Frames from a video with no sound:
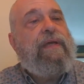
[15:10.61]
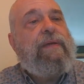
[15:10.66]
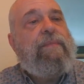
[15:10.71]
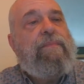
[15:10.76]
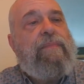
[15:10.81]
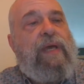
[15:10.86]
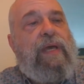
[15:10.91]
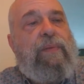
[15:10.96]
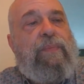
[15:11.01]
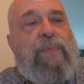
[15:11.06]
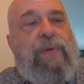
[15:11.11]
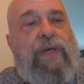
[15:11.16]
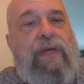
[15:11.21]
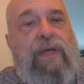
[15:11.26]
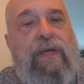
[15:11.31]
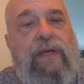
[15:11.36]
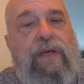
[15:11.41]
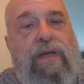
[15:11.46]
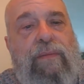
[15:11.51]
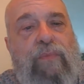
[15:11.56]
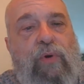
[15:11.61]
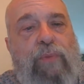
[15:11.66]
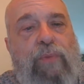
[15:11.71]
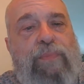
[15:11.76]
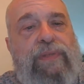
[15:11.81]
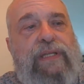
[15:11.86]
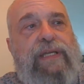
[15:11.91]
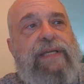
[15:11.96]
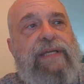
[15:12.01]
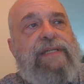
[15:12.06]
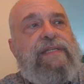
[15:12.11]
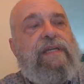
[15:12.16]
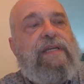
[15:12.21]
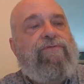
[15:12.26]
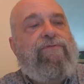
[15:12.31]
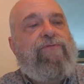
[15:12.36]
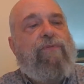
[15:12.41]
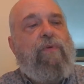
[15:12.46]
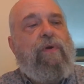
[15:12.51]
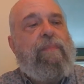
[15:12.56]
may be in a more
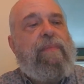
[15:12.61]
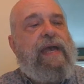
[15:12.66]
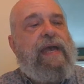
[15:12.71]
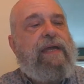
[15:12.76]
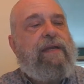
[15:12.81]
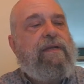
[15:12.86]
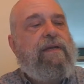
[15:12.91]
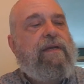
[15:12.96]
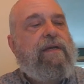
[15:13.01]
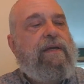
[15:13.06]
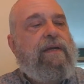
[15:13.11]
pleasing format